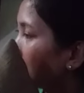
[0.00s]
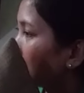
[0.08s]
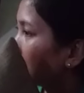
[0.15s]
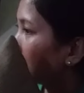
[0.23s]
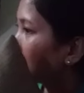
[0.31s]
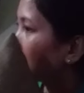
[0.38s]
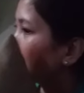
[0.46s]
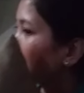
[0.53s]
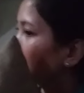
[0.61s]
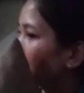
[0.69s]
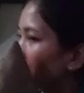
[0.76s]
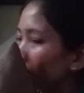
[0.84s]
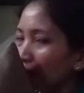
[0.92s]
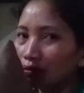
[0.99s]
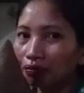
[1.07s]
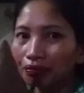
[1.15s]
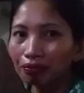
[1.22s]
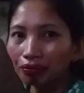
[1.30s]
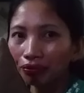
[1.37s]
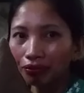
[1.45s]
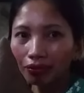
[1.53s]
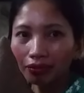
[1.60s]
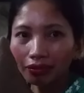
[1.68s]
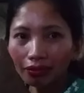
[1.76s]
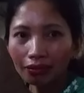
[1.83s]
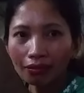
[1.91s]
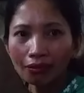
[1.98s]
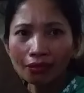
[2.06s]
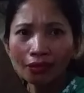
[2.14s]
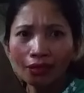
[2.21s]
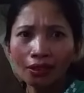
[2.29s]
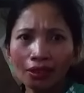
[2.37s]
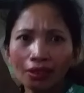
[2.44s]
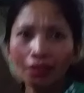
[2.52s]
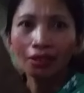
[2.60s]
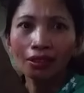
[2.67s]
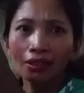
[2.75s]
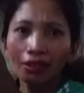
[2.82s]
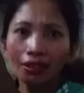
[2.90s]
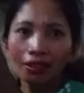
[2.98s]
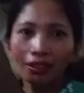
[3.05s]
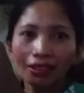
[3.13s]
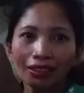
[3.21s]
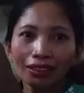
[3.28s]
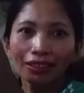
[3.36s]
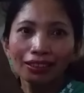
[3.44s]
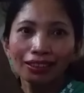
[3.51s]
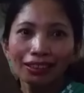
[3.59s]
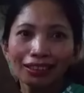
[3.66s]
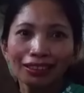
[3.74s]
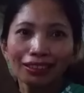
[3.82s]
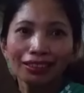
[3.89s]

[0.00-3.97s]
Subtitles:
I just knew that from him.